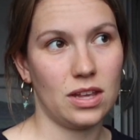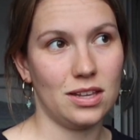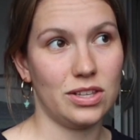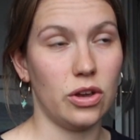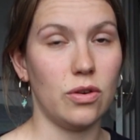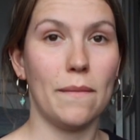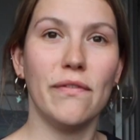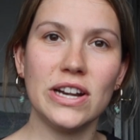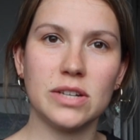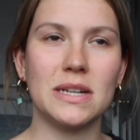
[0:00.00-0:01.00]
So I'm
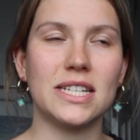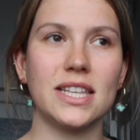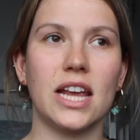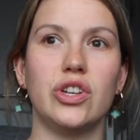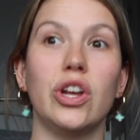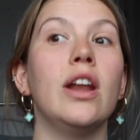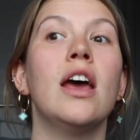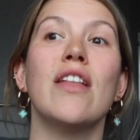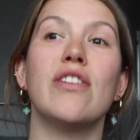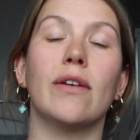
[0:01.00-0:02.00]
finishing my dissertation,
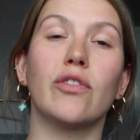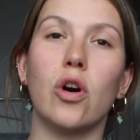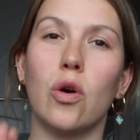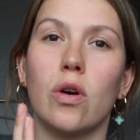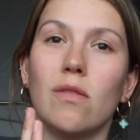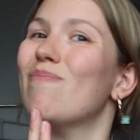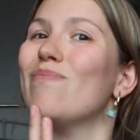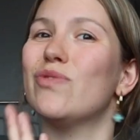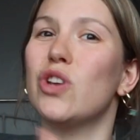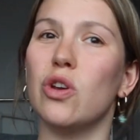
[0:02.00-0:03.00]
then I've got
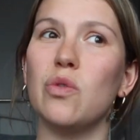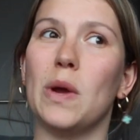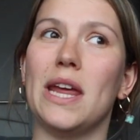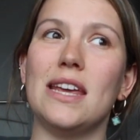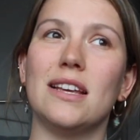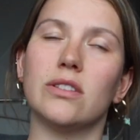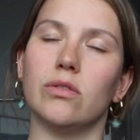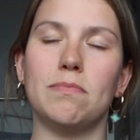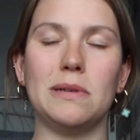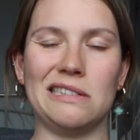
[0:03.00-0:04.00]
2 weeks, a
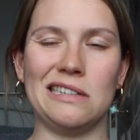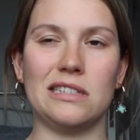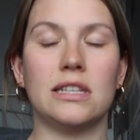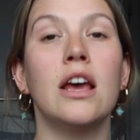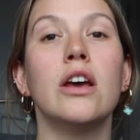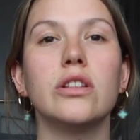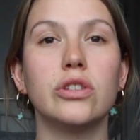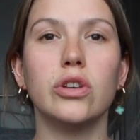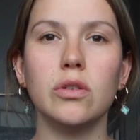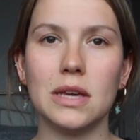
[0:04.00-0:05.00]
bit less,
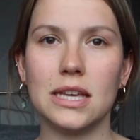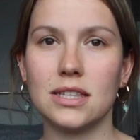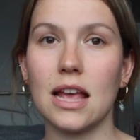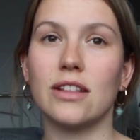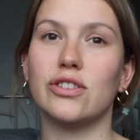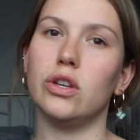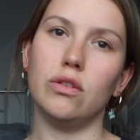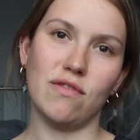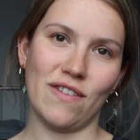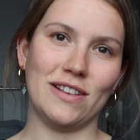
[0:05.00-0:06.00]
2 weeks
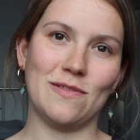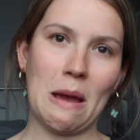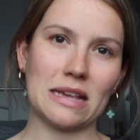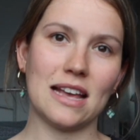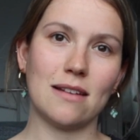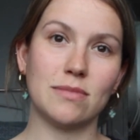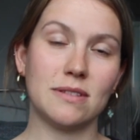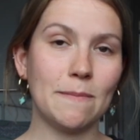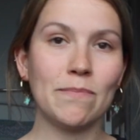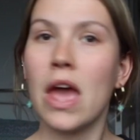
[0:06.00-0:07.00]
to revise for my
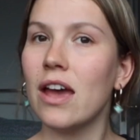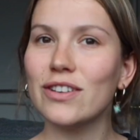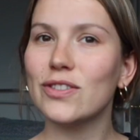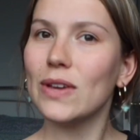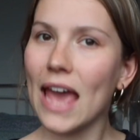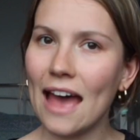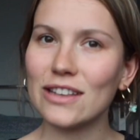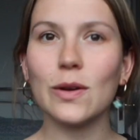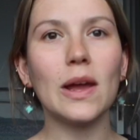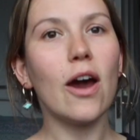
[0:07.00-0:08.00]
exams. So yeah,
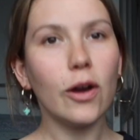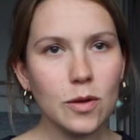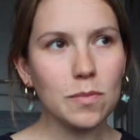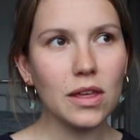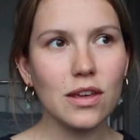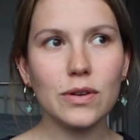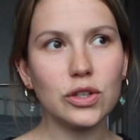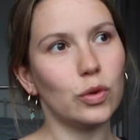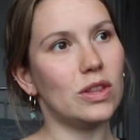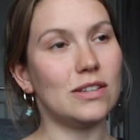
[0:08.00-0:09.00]
so I hope that you
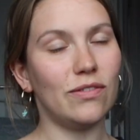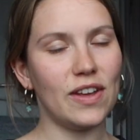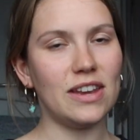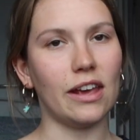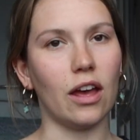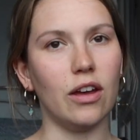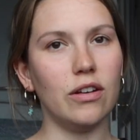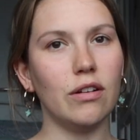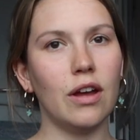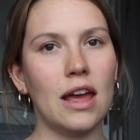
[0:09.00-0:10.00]
enjoyed this
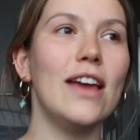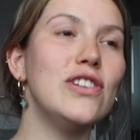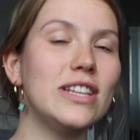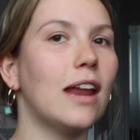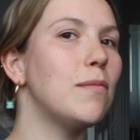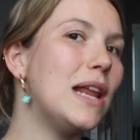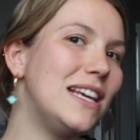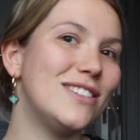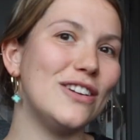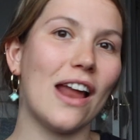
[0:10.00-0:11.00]
video. If you did,
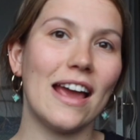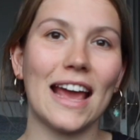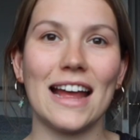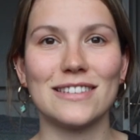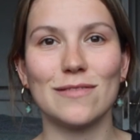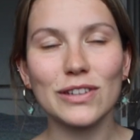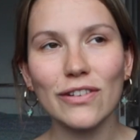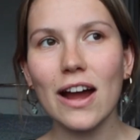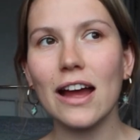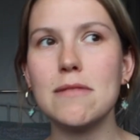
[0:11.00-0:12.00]
please do like and
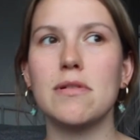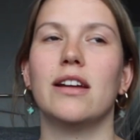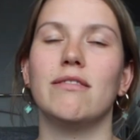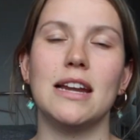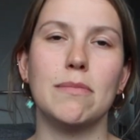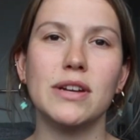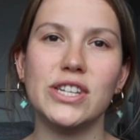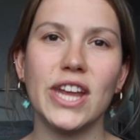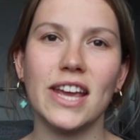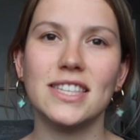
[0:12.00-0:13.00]
subscribe, I really
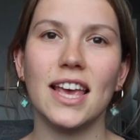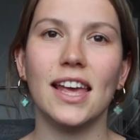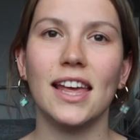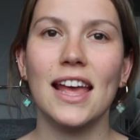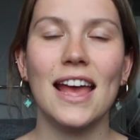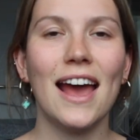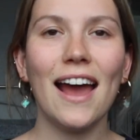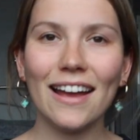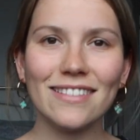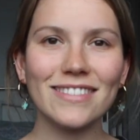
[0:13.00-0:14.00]
appreciate it.
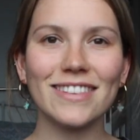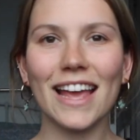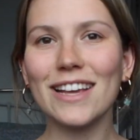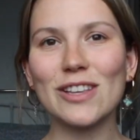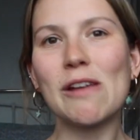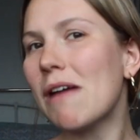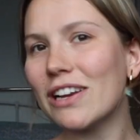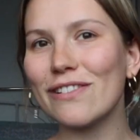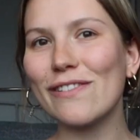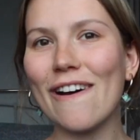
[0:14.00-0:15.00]
And thanks so
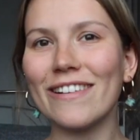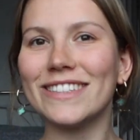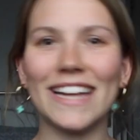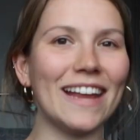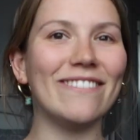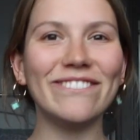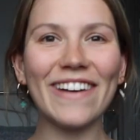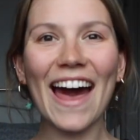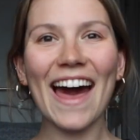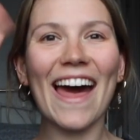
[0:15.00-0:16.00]
much for watching, bye!